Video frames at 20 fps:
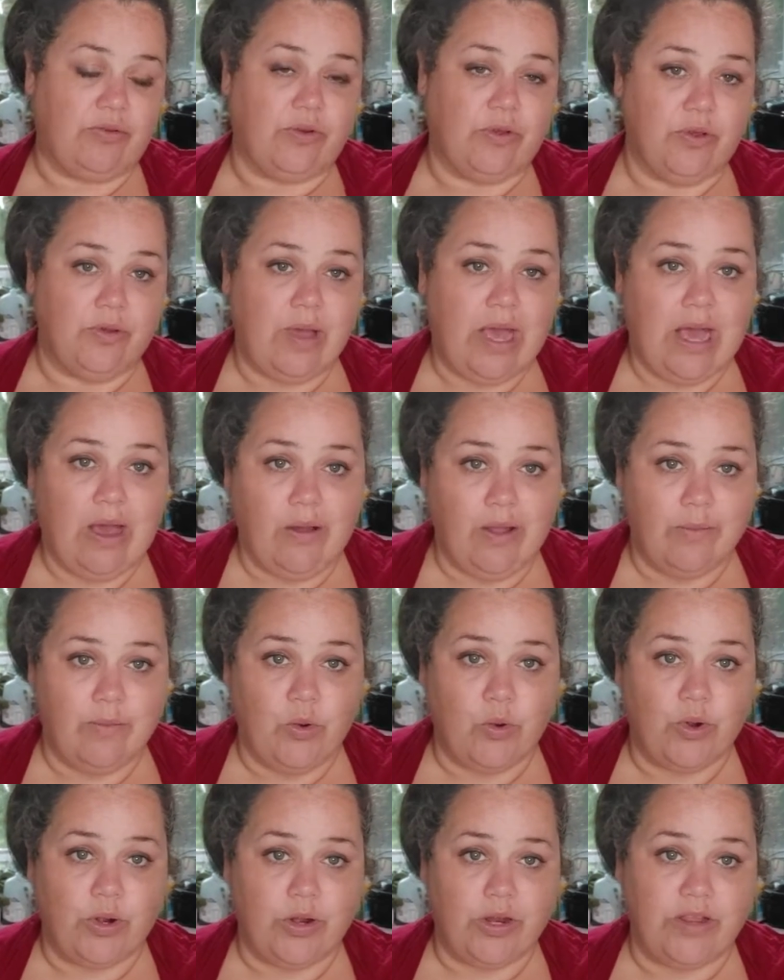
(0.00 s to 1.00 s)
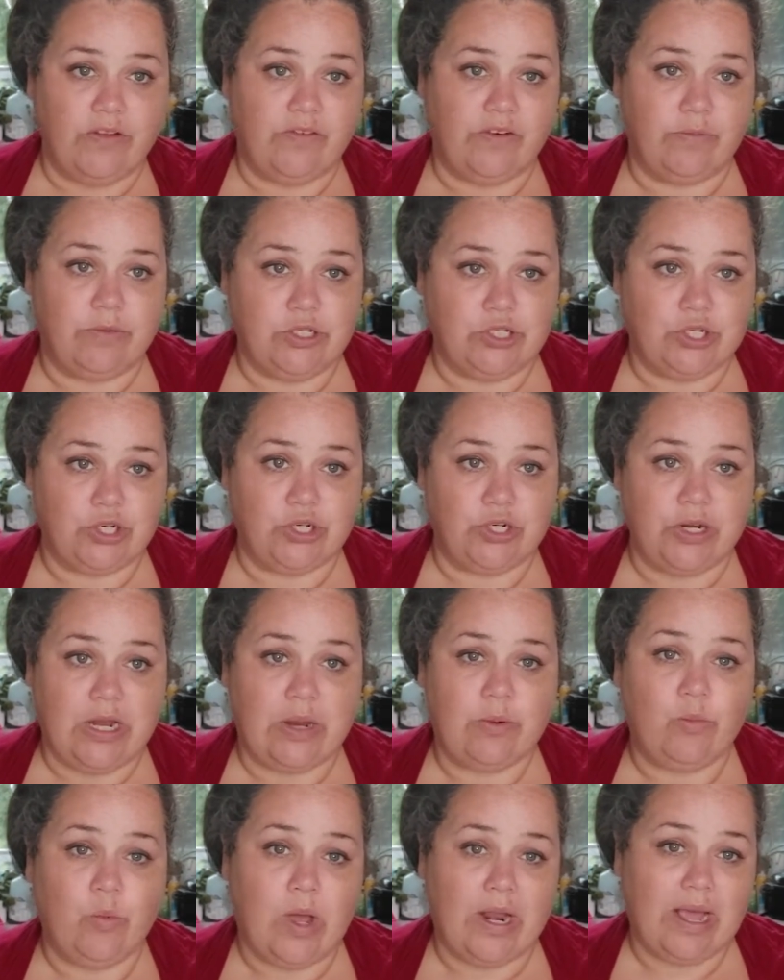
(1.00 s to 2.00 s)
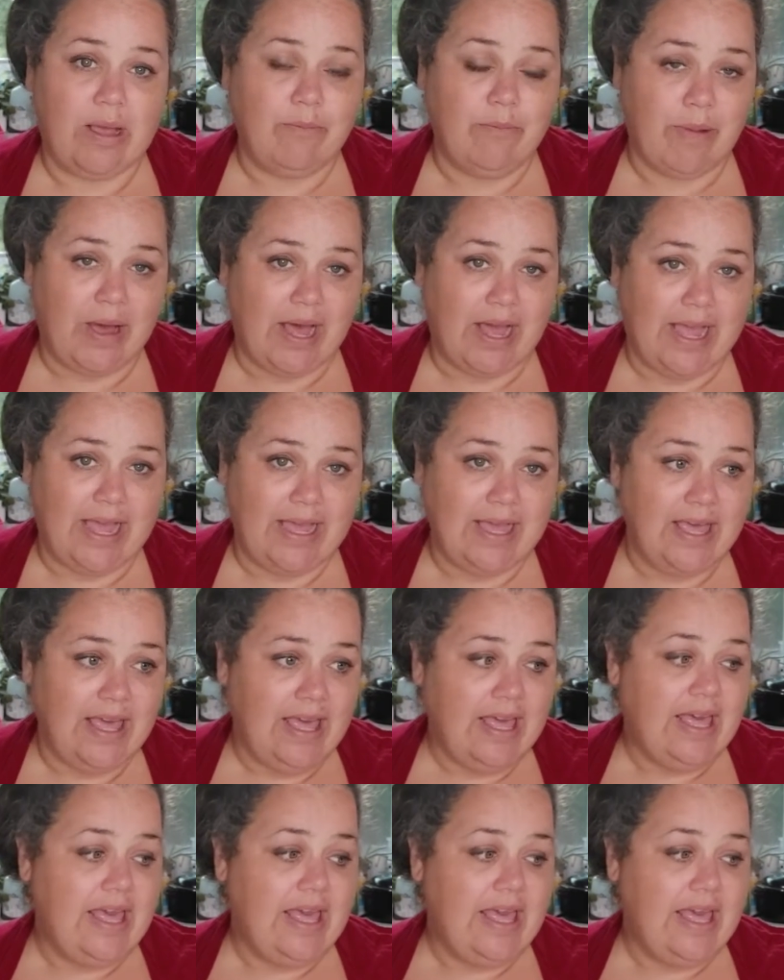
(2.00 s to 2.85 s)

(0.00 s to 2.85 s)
through how I'm ordering from AZURE and what I'm buying,